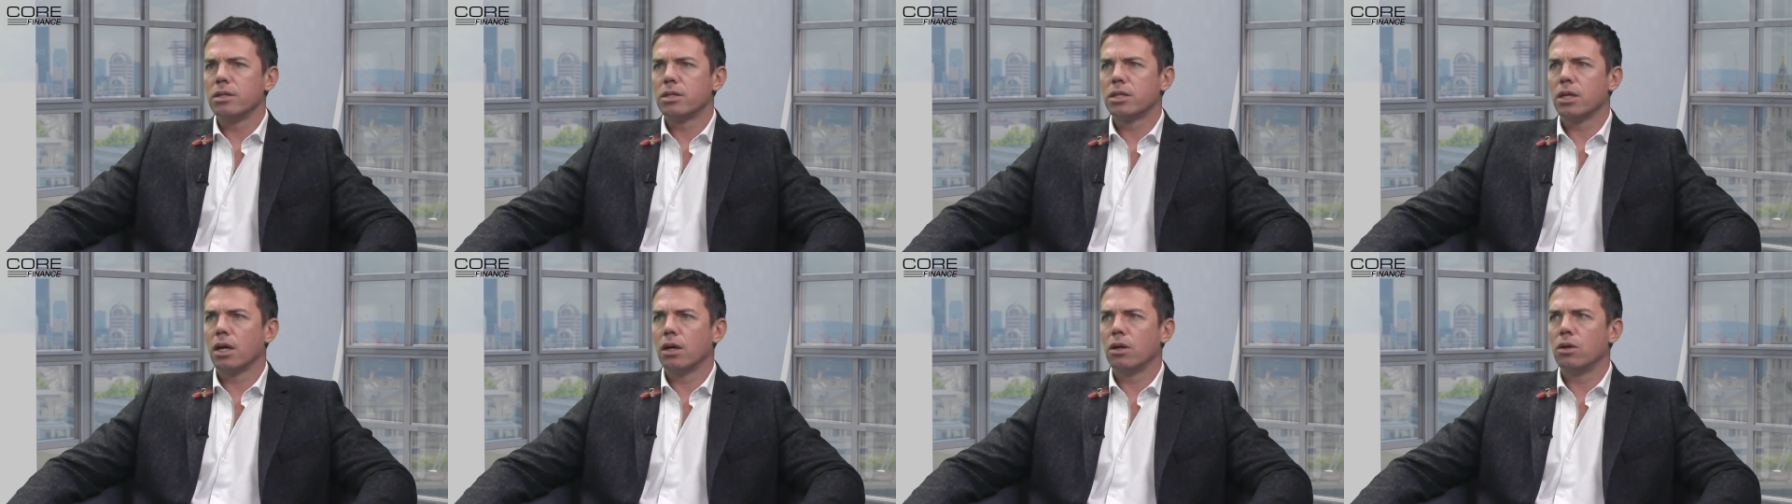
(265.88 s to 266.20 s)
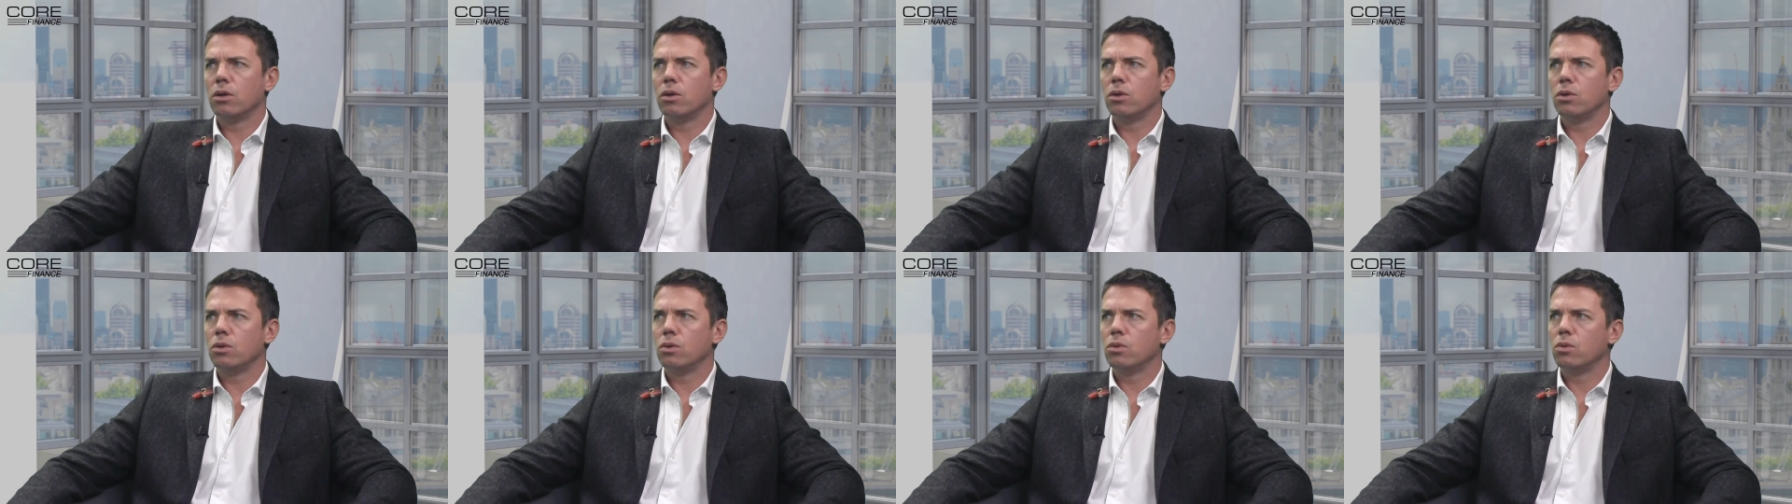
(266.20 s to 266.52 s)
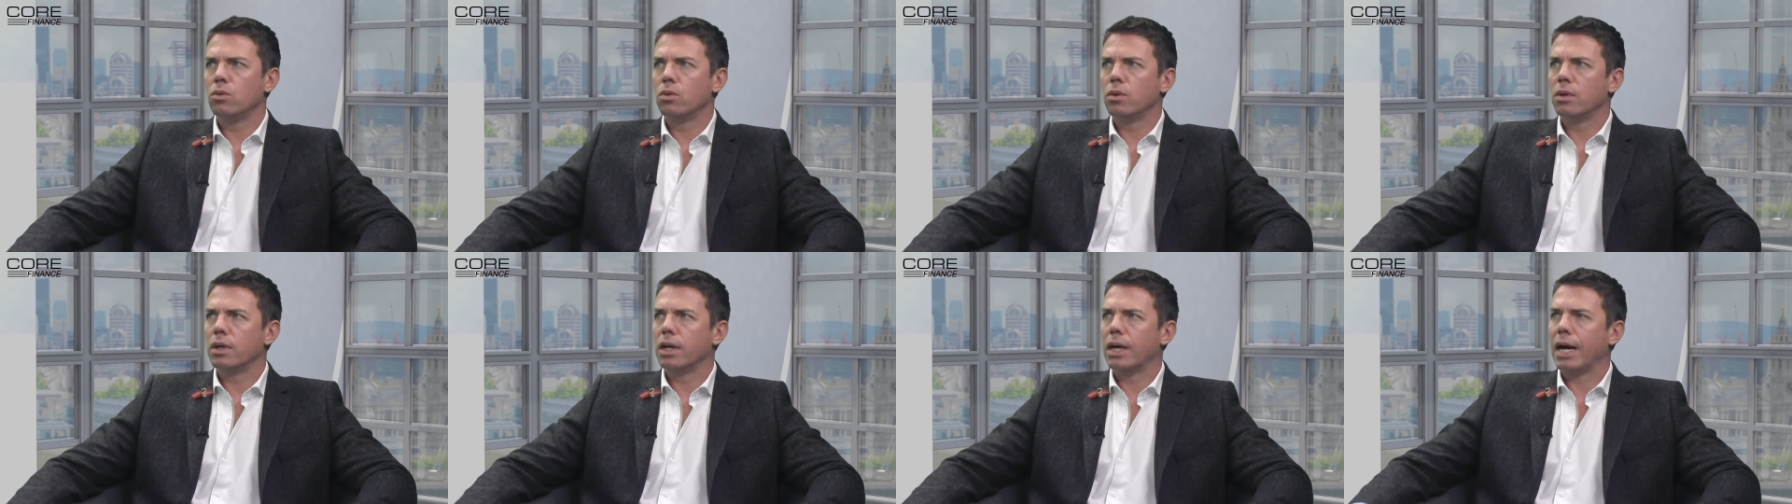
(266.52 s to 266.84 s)

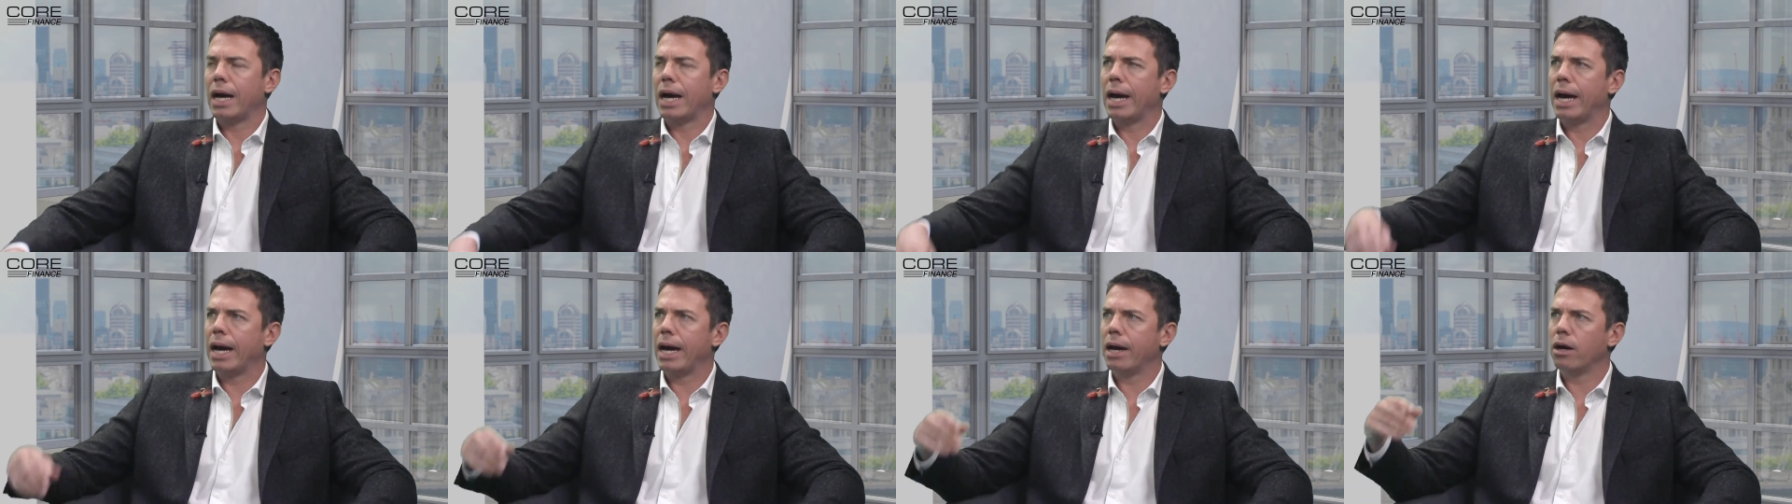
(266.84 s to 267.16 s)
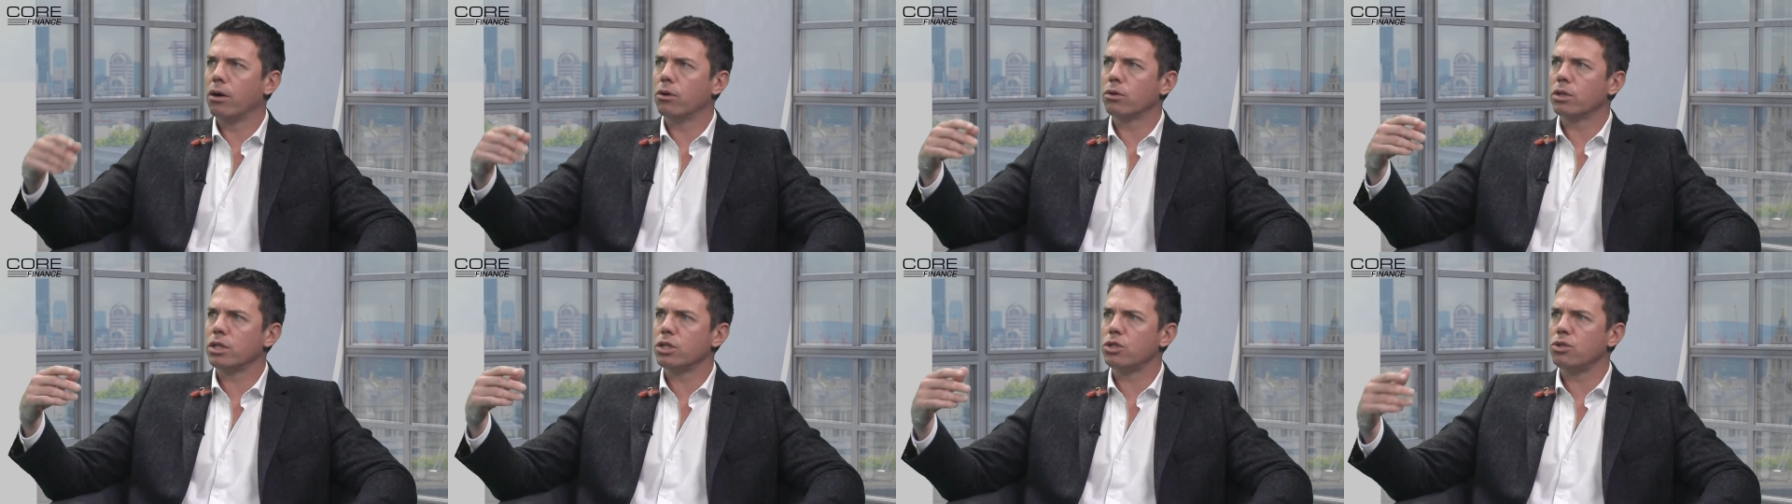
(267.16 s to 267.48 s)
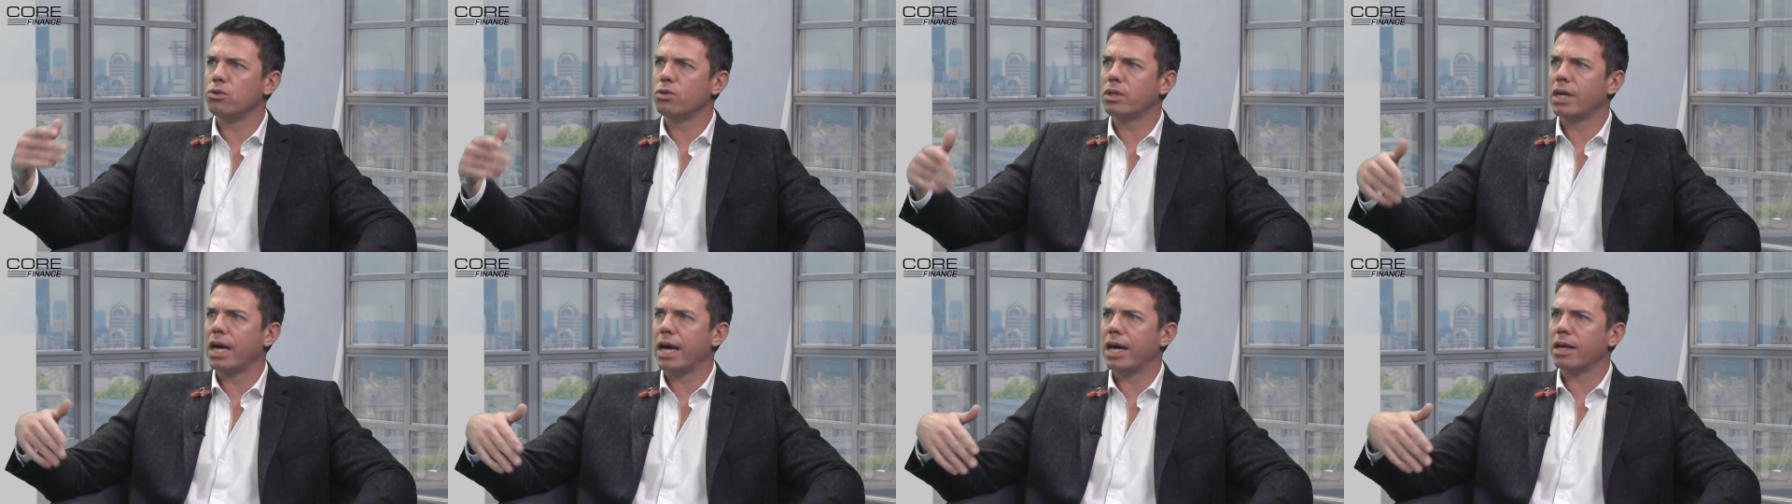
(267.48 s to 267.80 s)
so how did
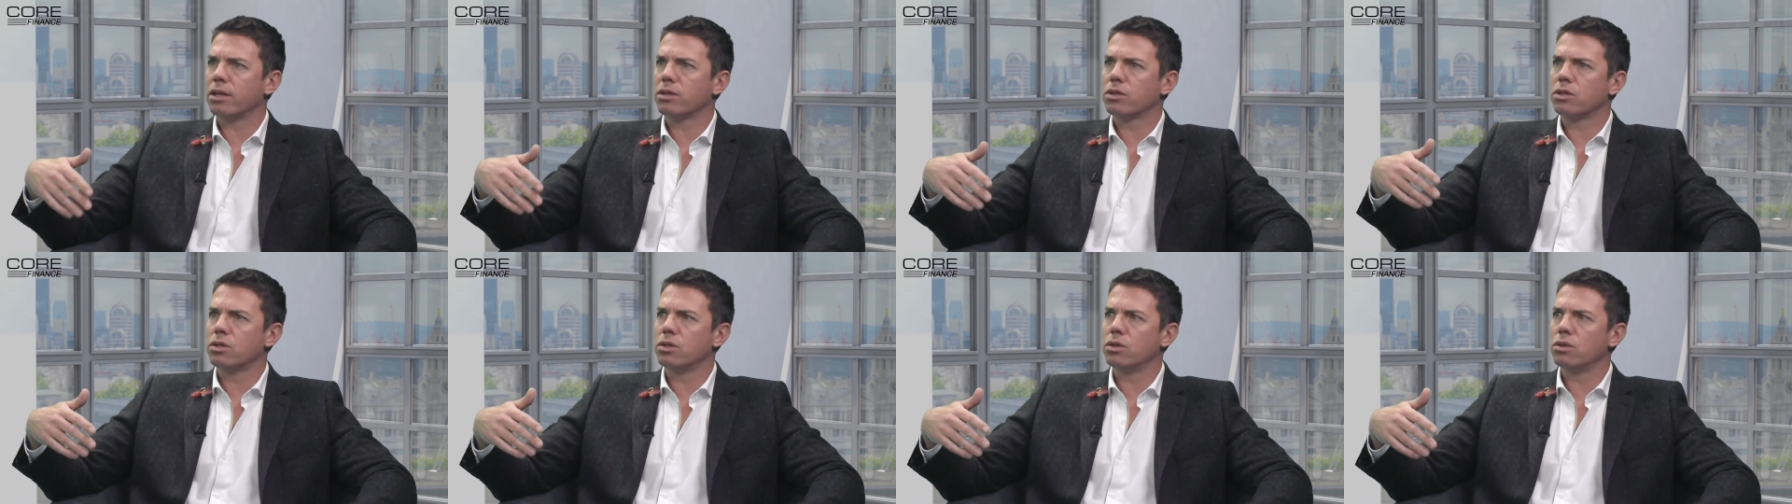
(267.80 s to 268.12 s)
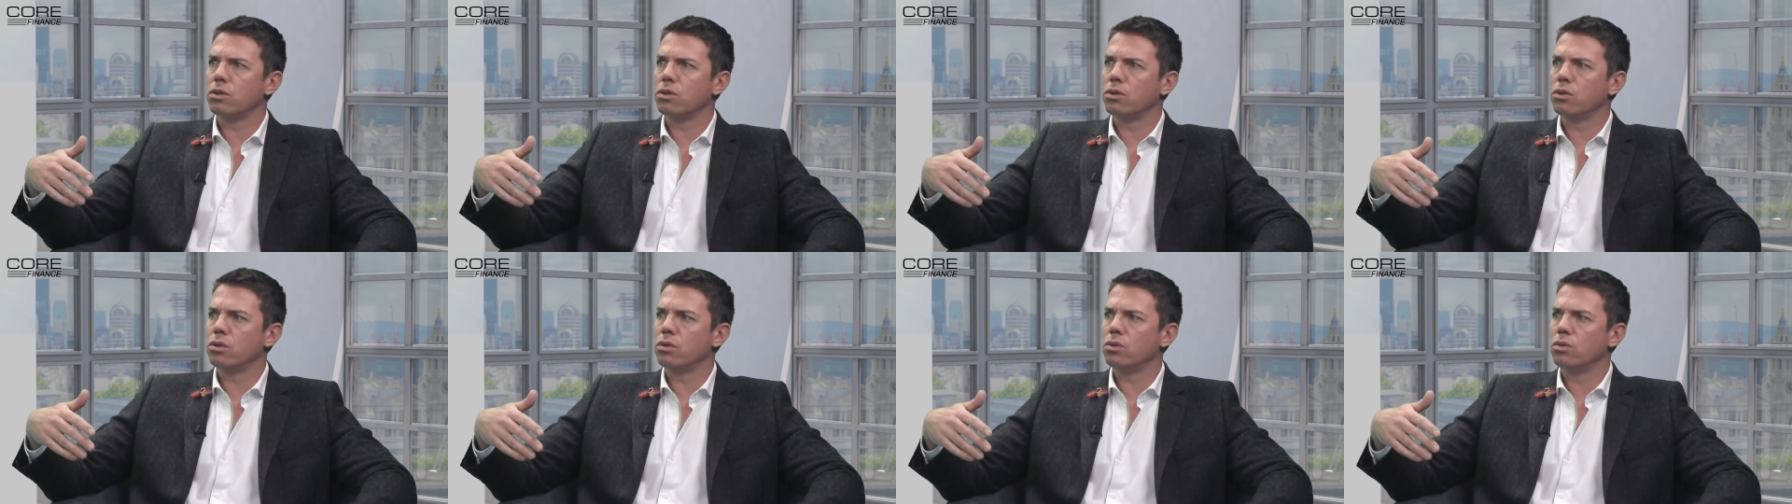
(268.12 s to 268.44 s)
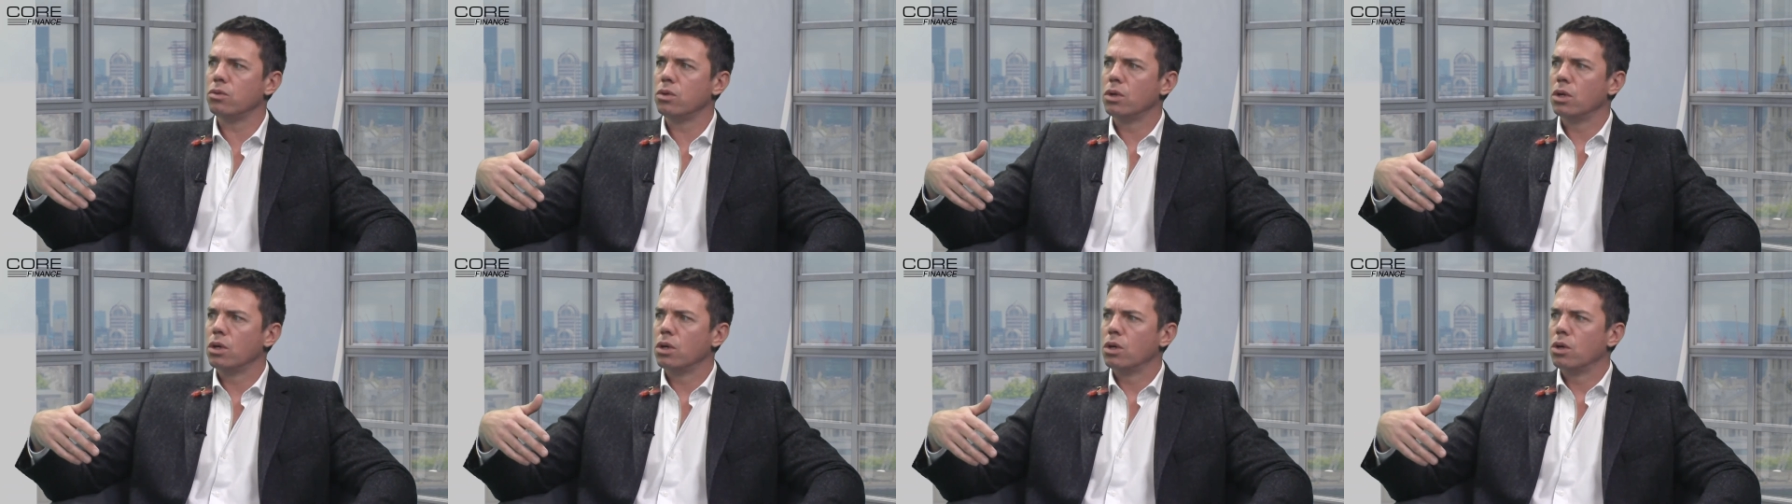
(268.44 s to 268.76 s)
you get
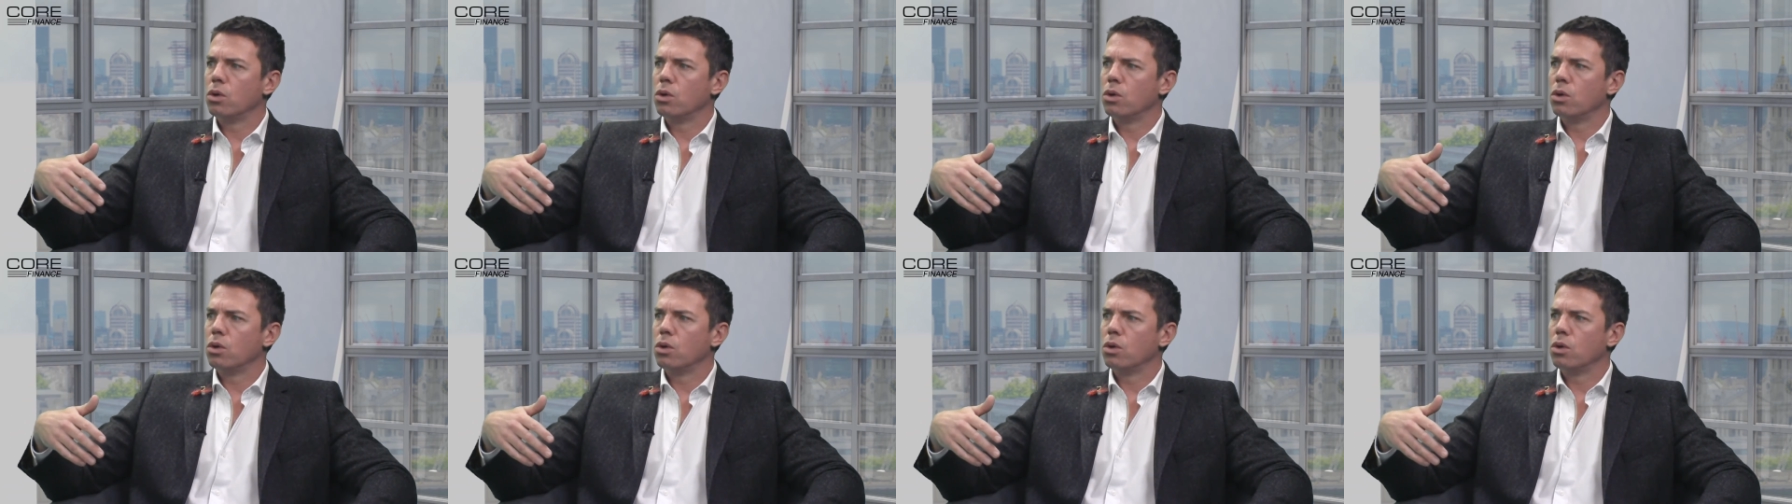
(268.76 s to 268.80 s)
to